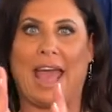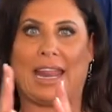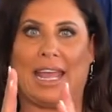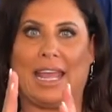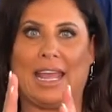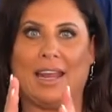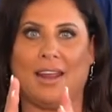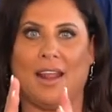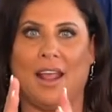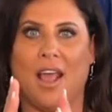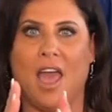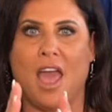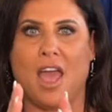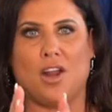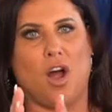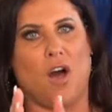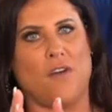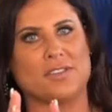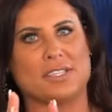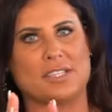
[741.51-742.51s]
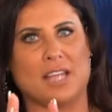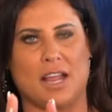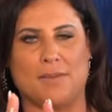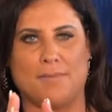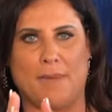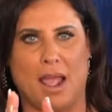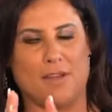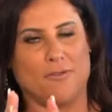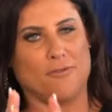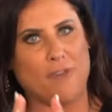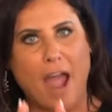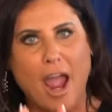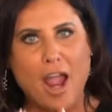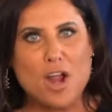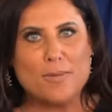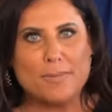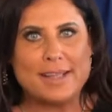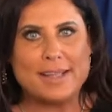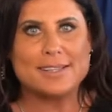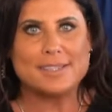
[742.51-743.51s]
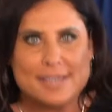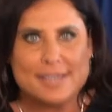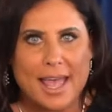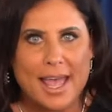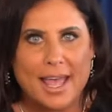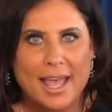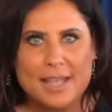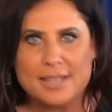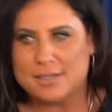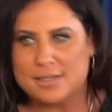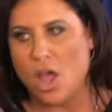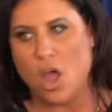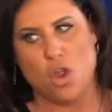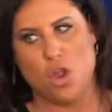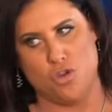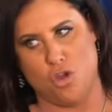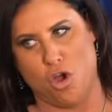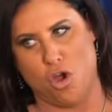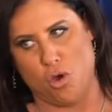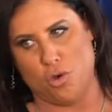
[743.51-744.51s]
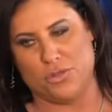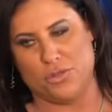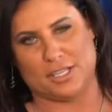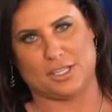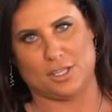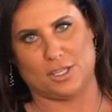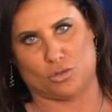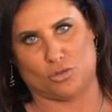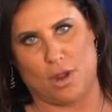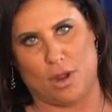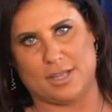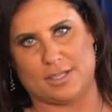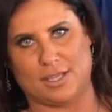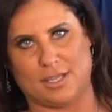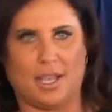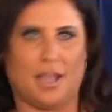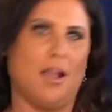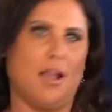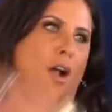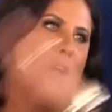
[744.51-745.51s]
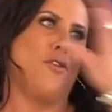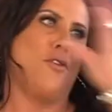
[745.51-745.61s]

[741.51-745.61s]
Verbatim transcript: get it, and all of a sudden my environment says, "No, this is crazy.